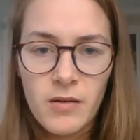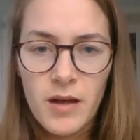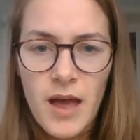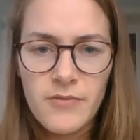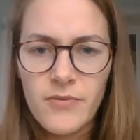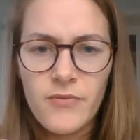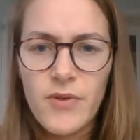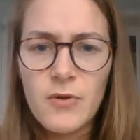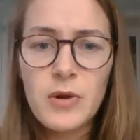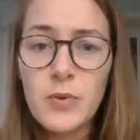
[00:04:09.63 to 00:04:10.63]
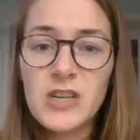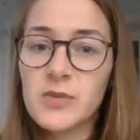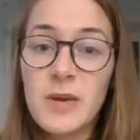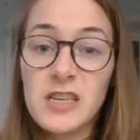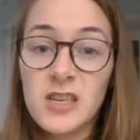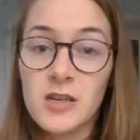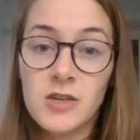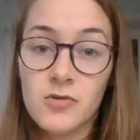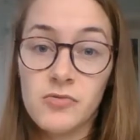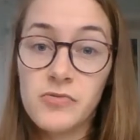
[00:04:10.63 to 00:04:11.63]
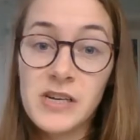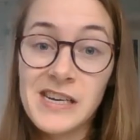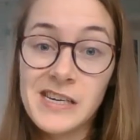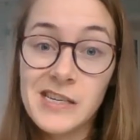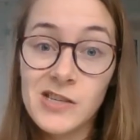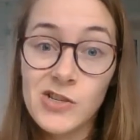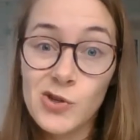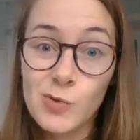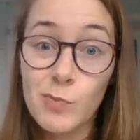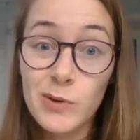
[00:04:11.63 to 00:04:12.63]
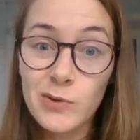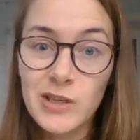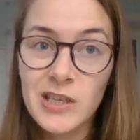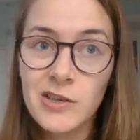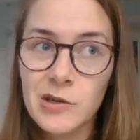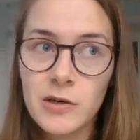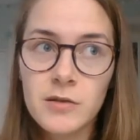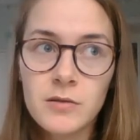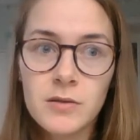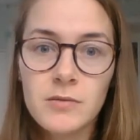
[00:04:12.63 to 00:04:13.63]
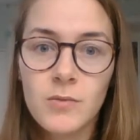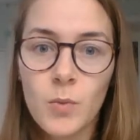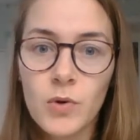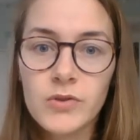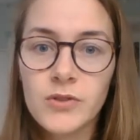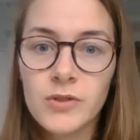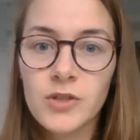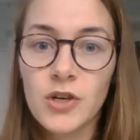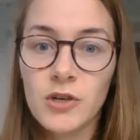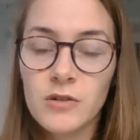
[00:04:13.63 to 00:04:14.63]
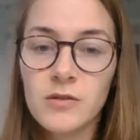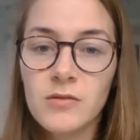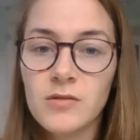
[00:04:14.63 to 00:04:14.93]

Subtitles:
have very wide spacing, that you really need to use bulky yarn or worsted yarn